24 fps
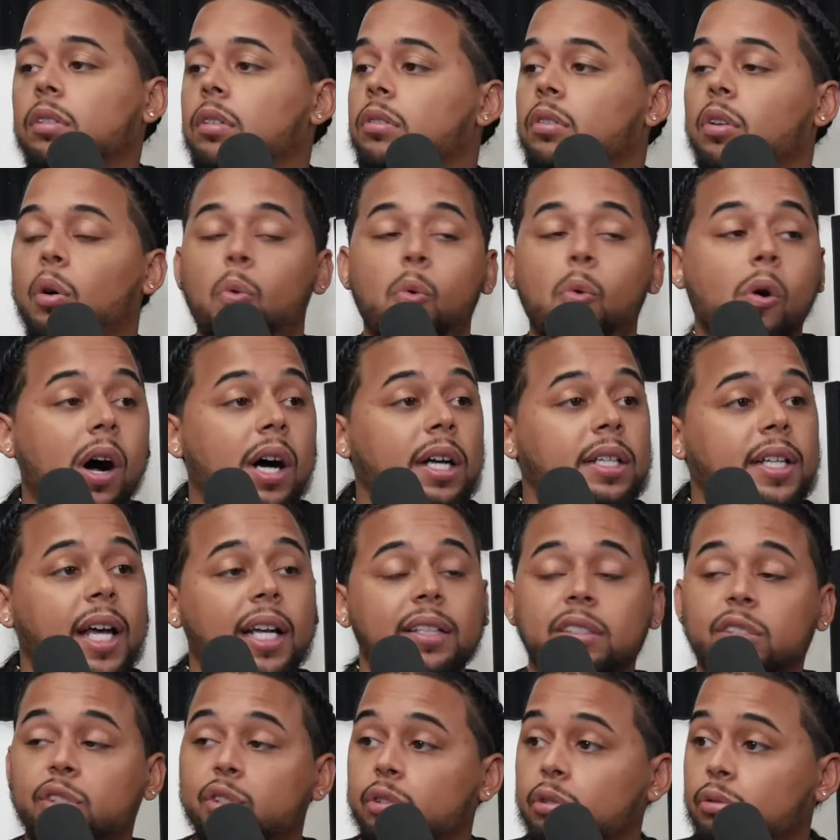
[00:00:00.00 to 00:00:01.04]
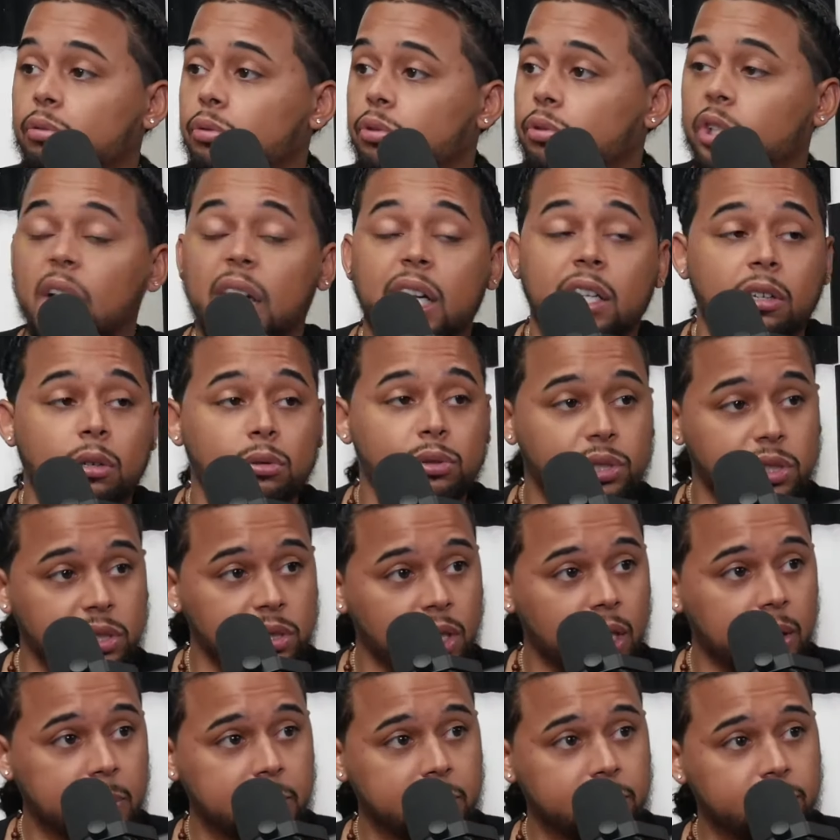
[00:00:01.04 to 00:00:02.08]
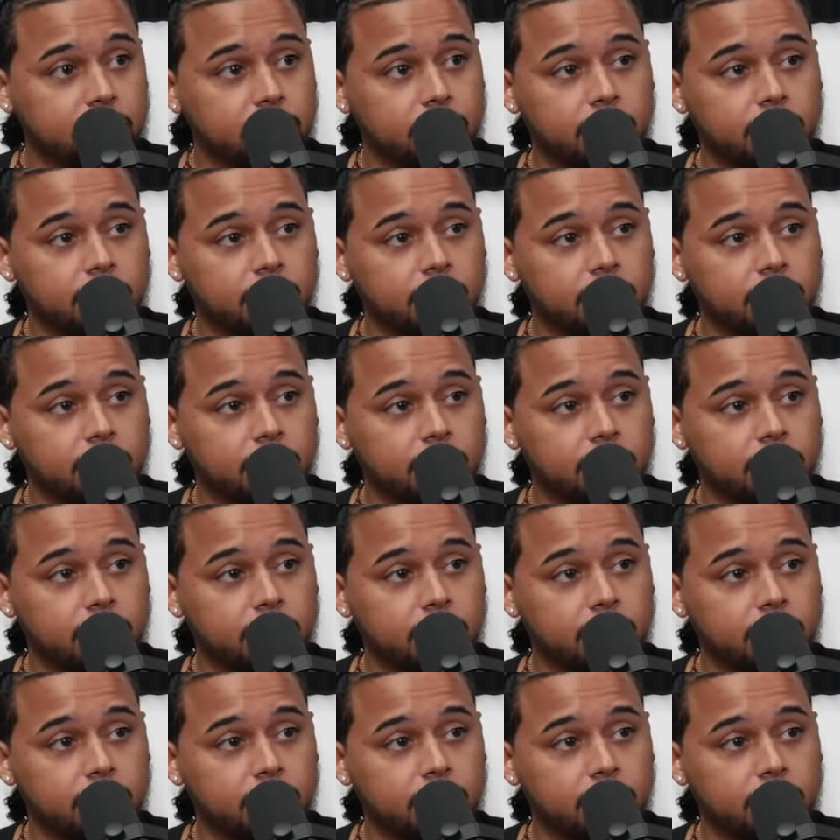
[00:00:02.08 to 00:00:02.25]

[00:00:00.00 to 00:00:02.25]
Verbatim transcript: the one, not the two. You gotta know she's up.